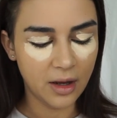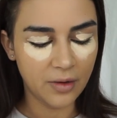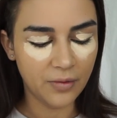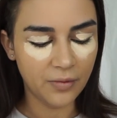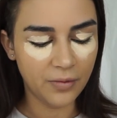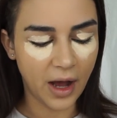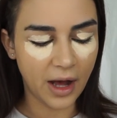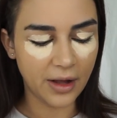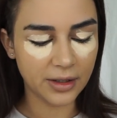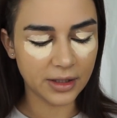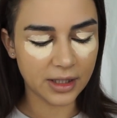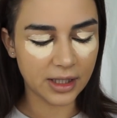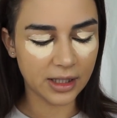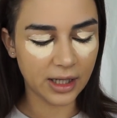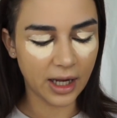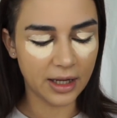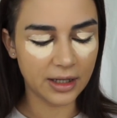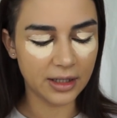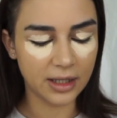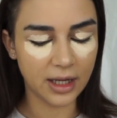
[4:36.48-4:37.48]

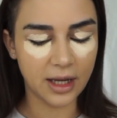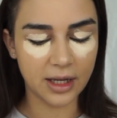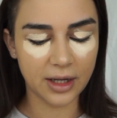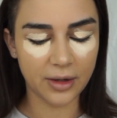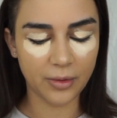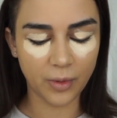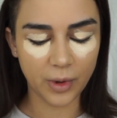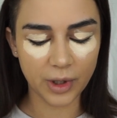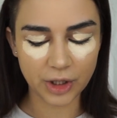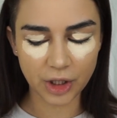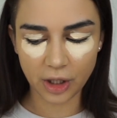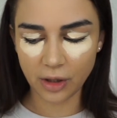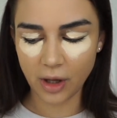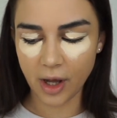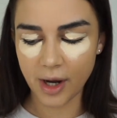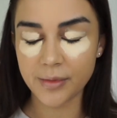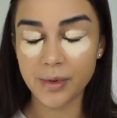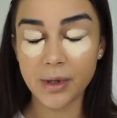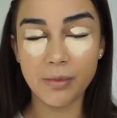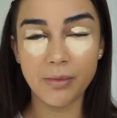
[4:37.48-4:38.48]
Valentine's Day, which a
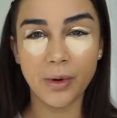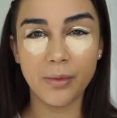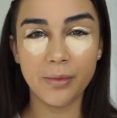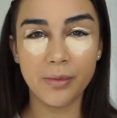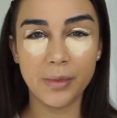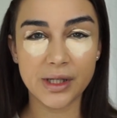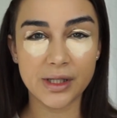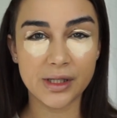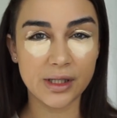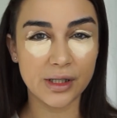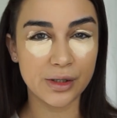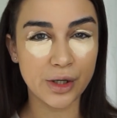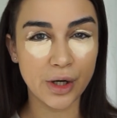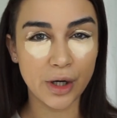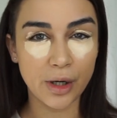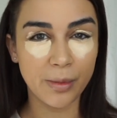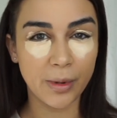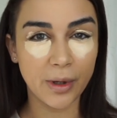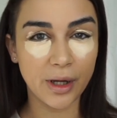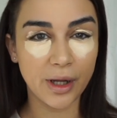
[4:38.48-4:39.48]
lot of people
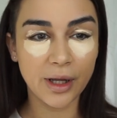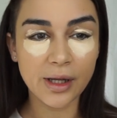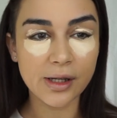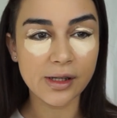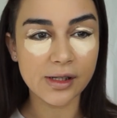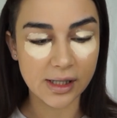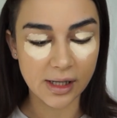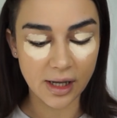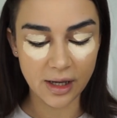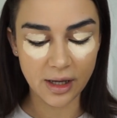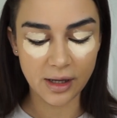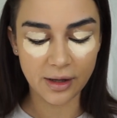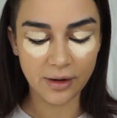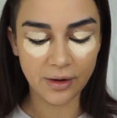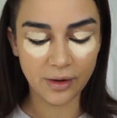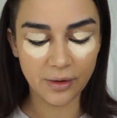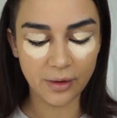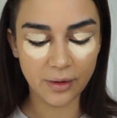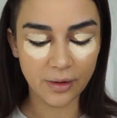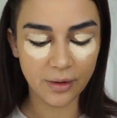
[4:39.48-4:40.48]
misinterpret, is
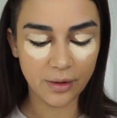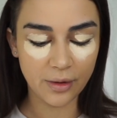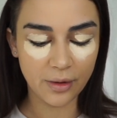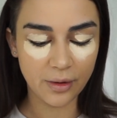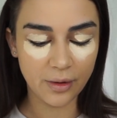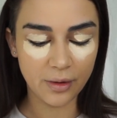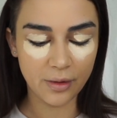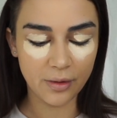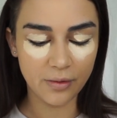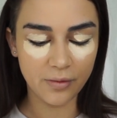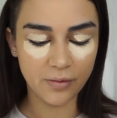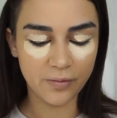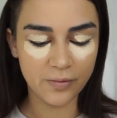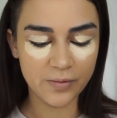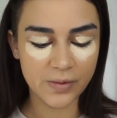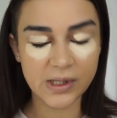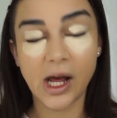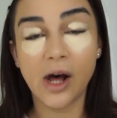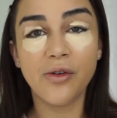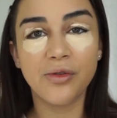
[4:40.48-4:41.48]
like
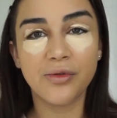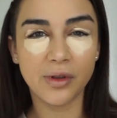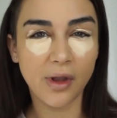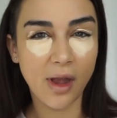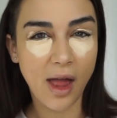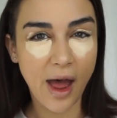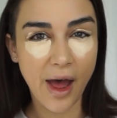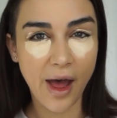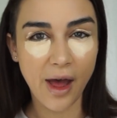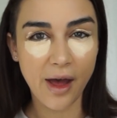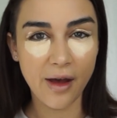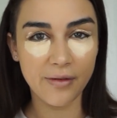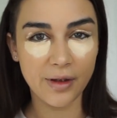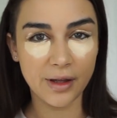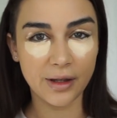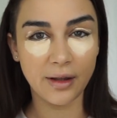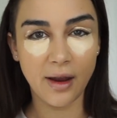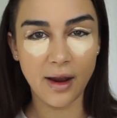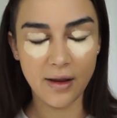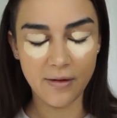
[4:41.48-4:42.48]
self-love
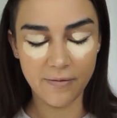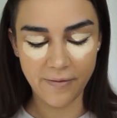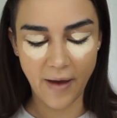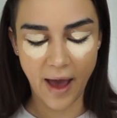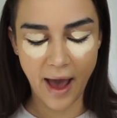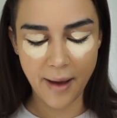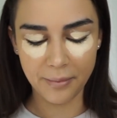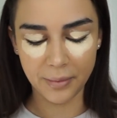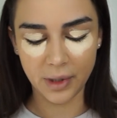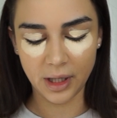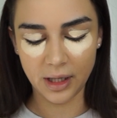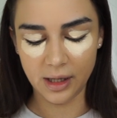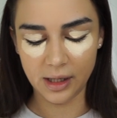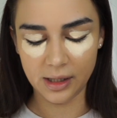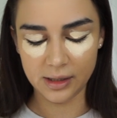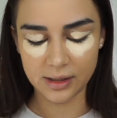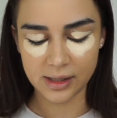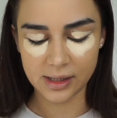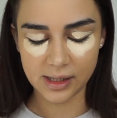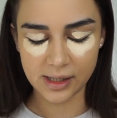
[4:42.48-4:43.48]
and like
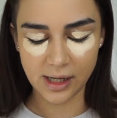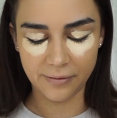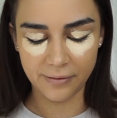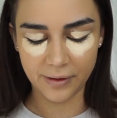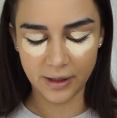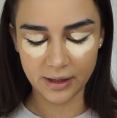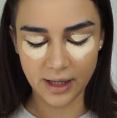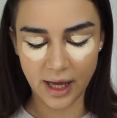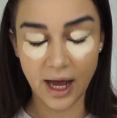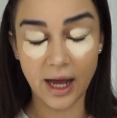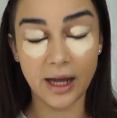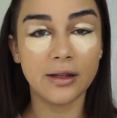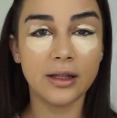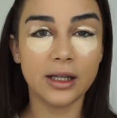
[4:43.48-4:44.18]
family and stuff like that.